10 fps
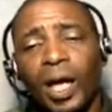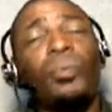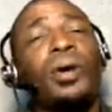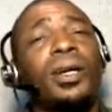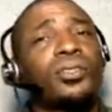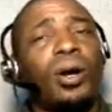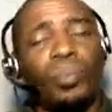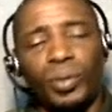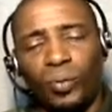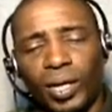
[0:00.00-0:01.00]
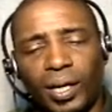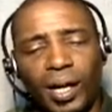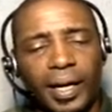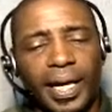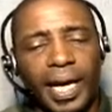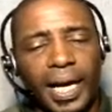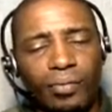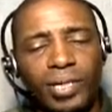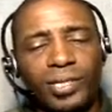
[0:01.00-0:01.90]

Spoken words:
And we're going to start with the 1 o'clock game.